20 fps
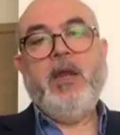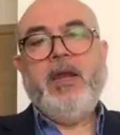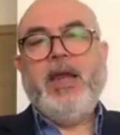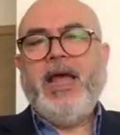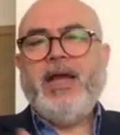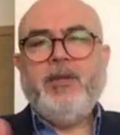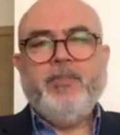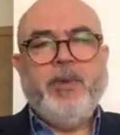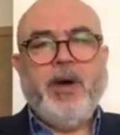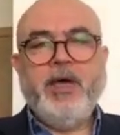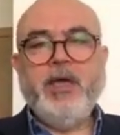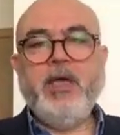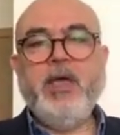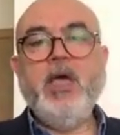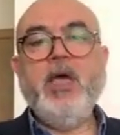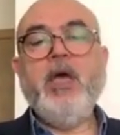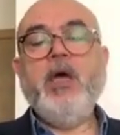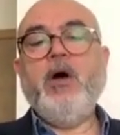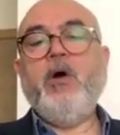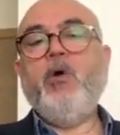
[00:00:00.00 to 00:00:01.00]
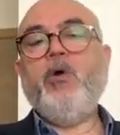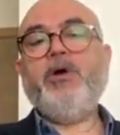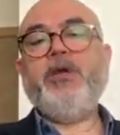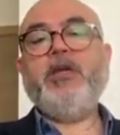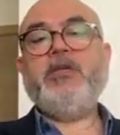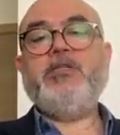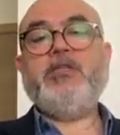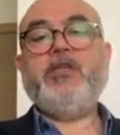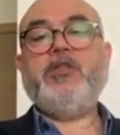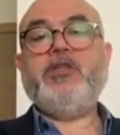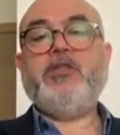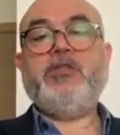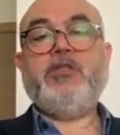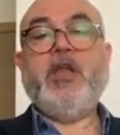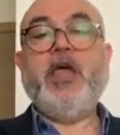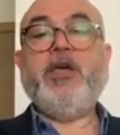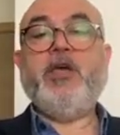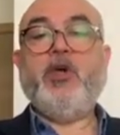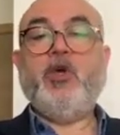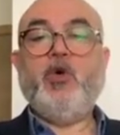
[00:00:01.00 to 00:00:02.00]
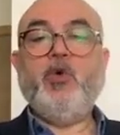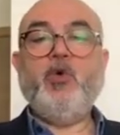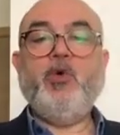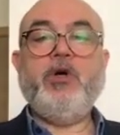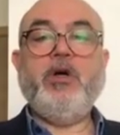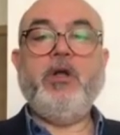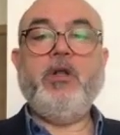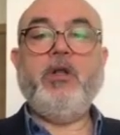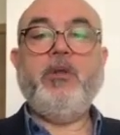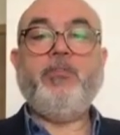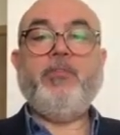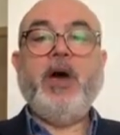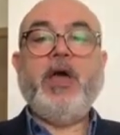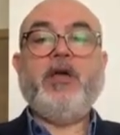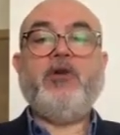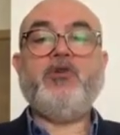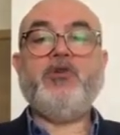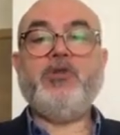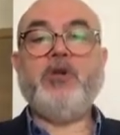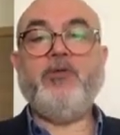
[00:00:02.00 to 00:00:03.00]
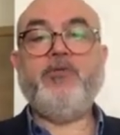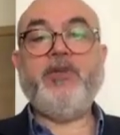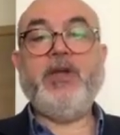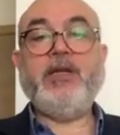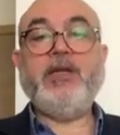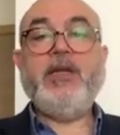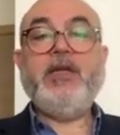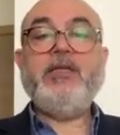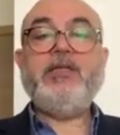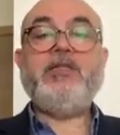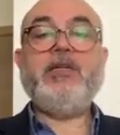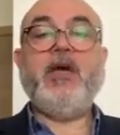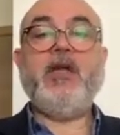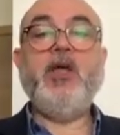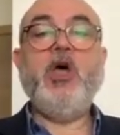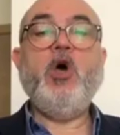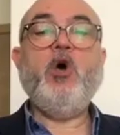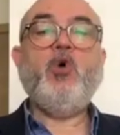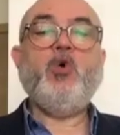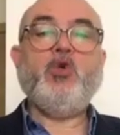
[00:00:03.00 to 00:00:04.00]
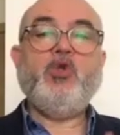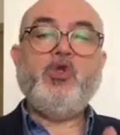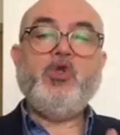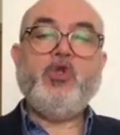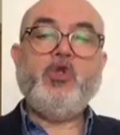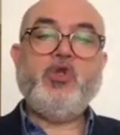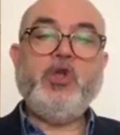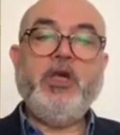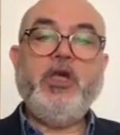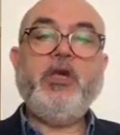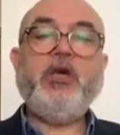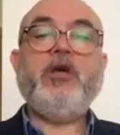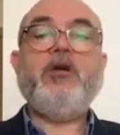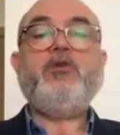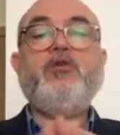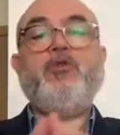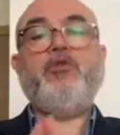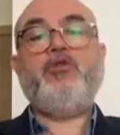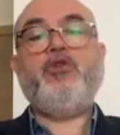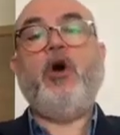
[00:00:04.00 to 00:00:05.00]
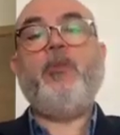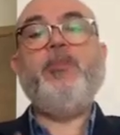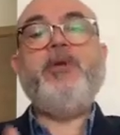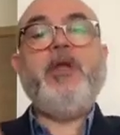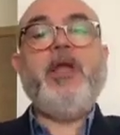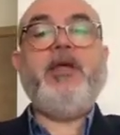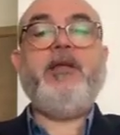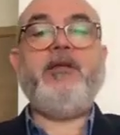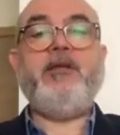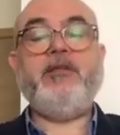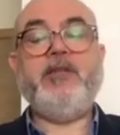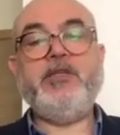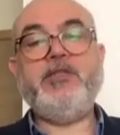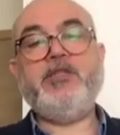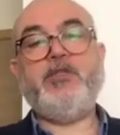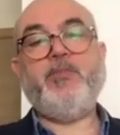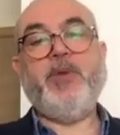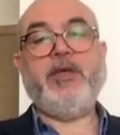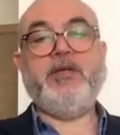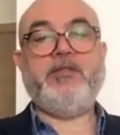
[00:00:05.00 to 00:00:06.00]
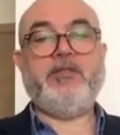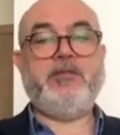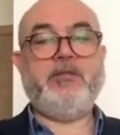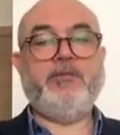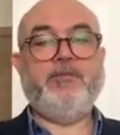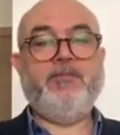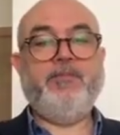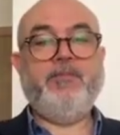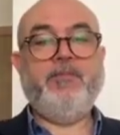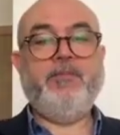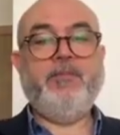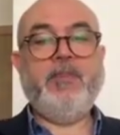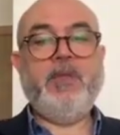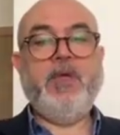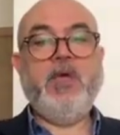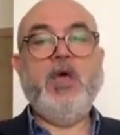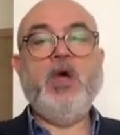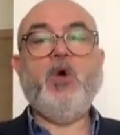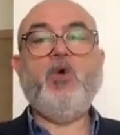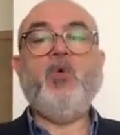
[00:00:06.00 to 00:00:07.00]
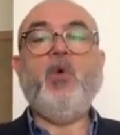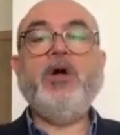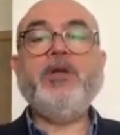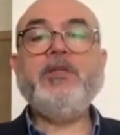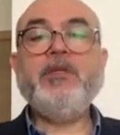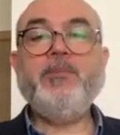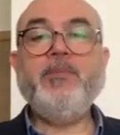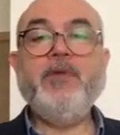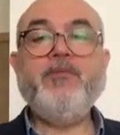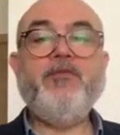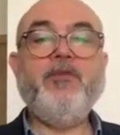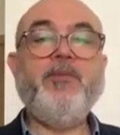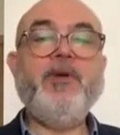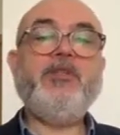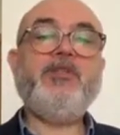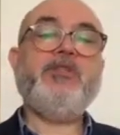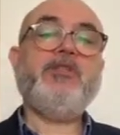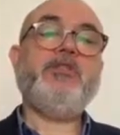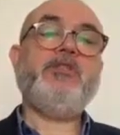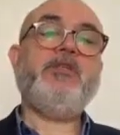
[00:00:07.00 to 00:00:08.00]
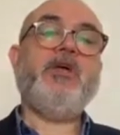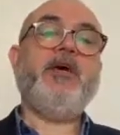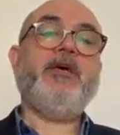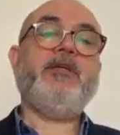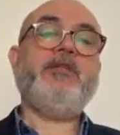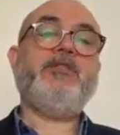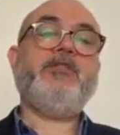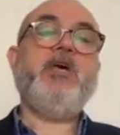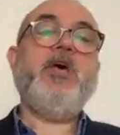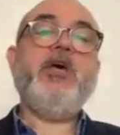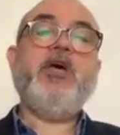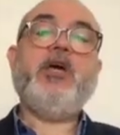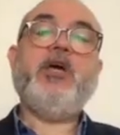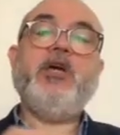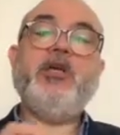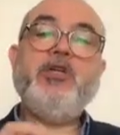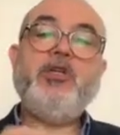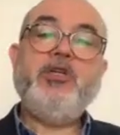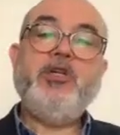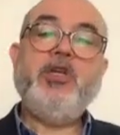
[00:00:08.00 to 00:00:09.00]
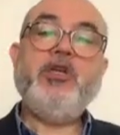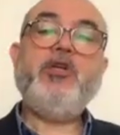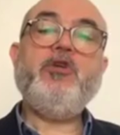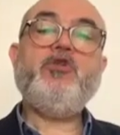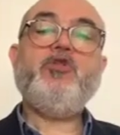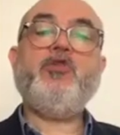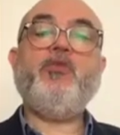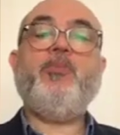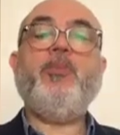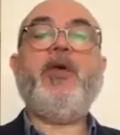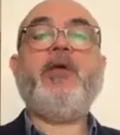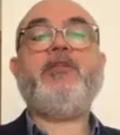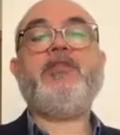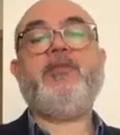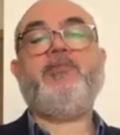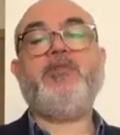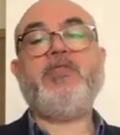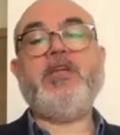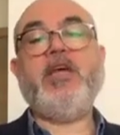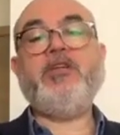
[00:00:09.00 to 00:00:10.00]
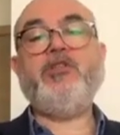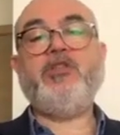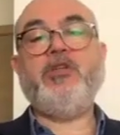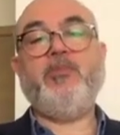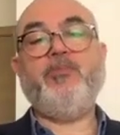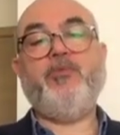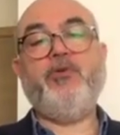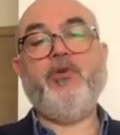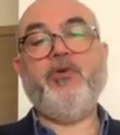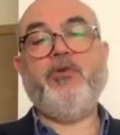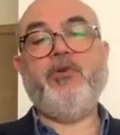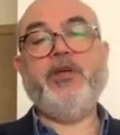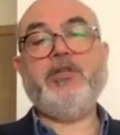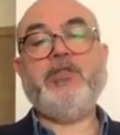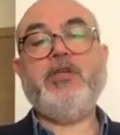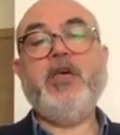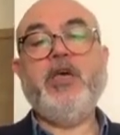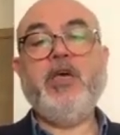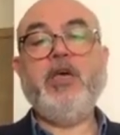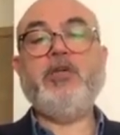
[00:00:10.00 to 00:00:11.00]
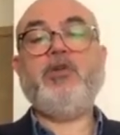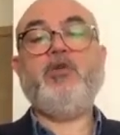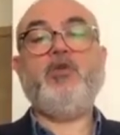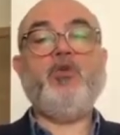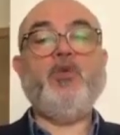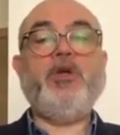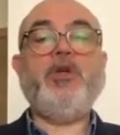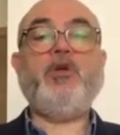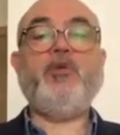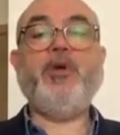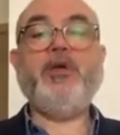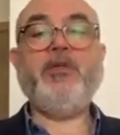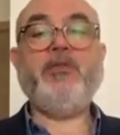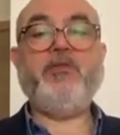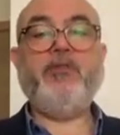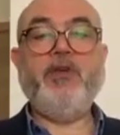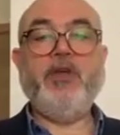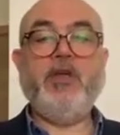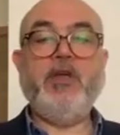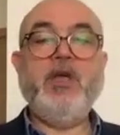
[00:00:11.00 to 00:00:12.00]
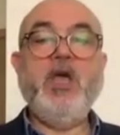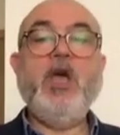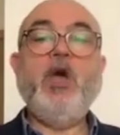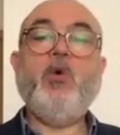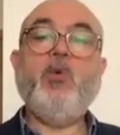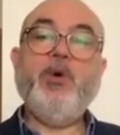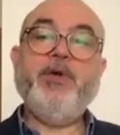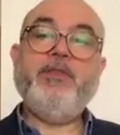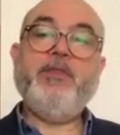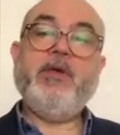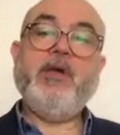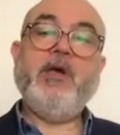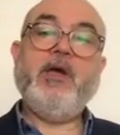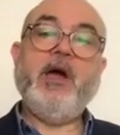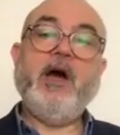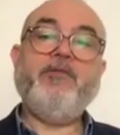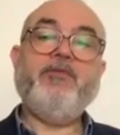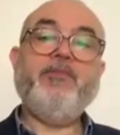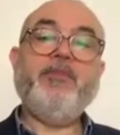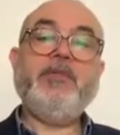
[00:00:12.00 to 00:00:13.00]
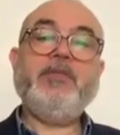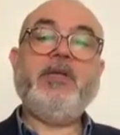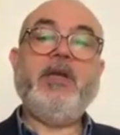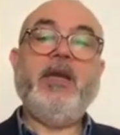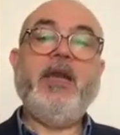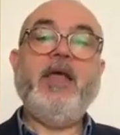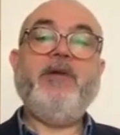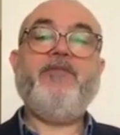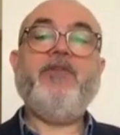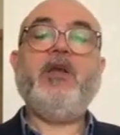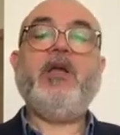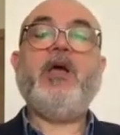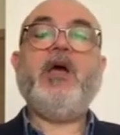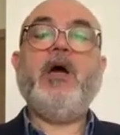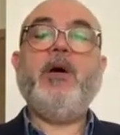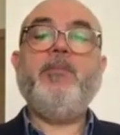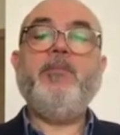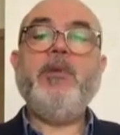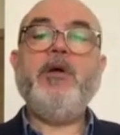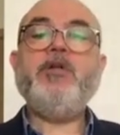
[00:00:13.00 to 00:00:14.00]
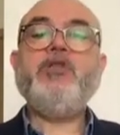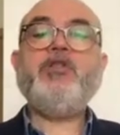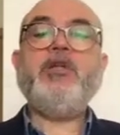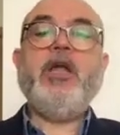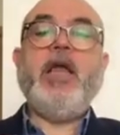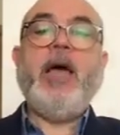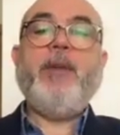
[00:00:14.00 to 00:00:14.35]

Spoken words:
led by organizations like Google, Microsoft, and Intel, who seek to dominate this space. Quantum information science continues to make substantial progress into 2023, with government-level commercial